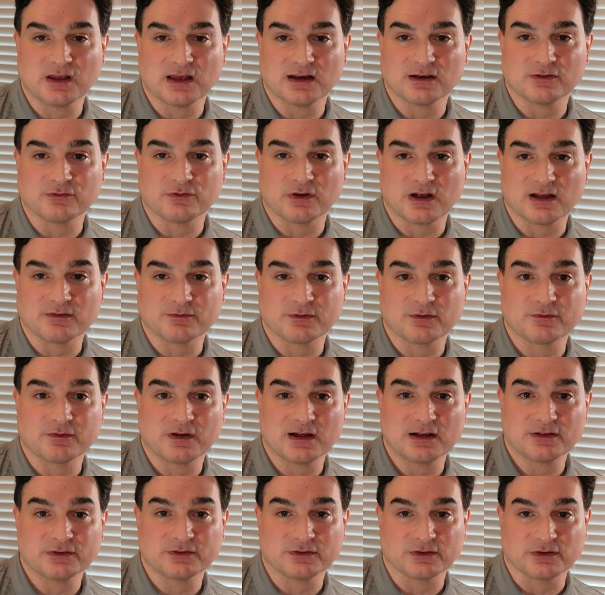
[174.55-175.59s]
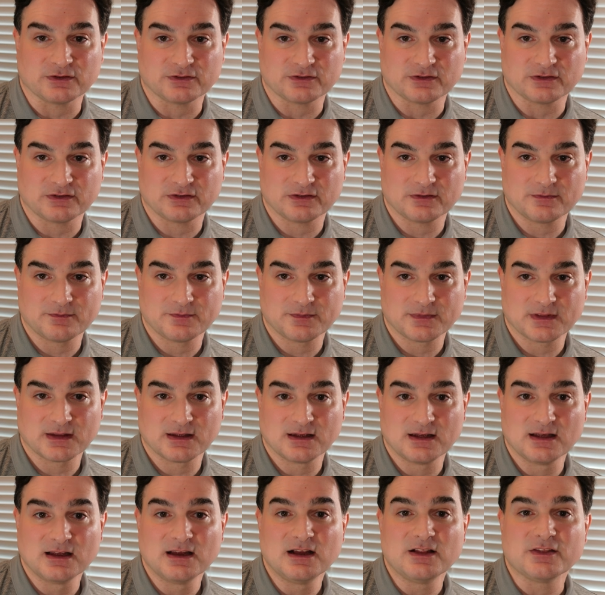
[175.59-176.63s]
a drive for file searches.
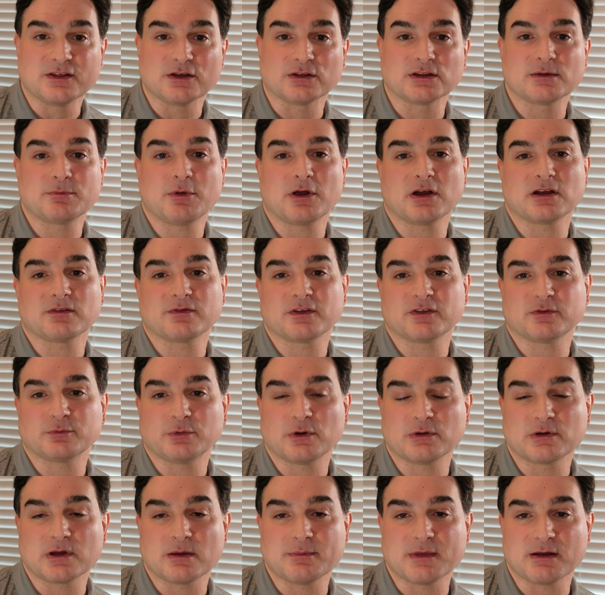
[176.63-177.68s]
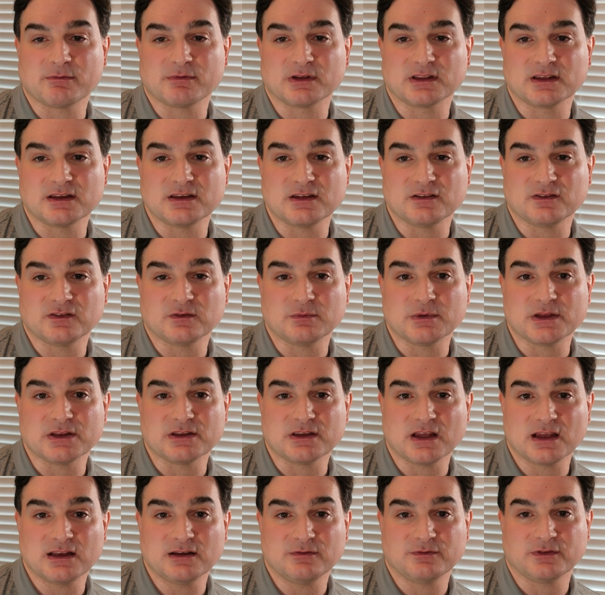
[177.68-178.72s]
The only part of this program that really needs to be
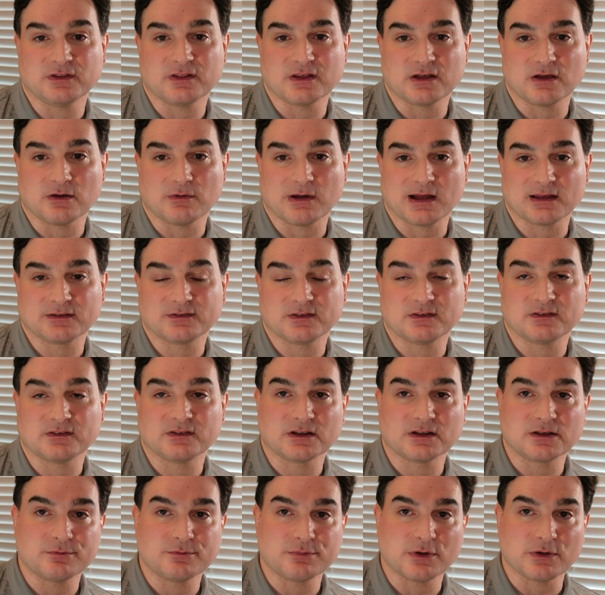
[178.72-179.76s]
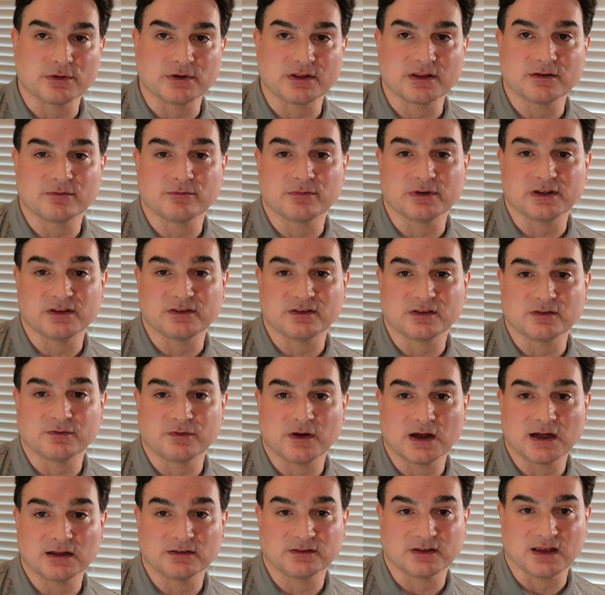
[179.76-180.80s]
native to the OS is the component that reads the
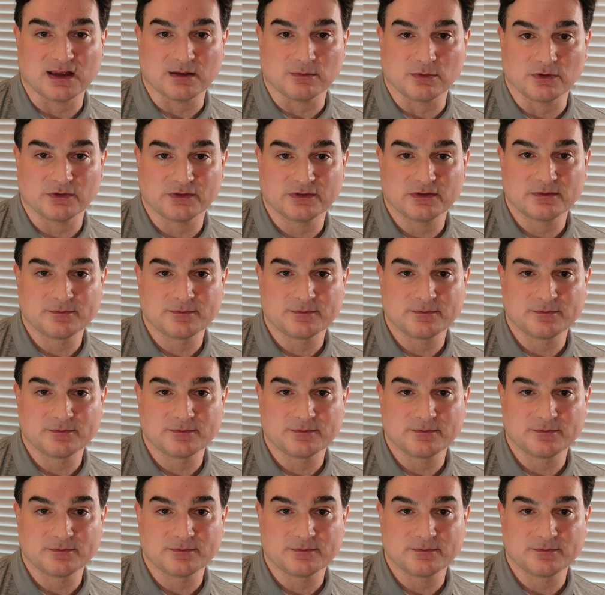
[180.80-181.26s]
file tables.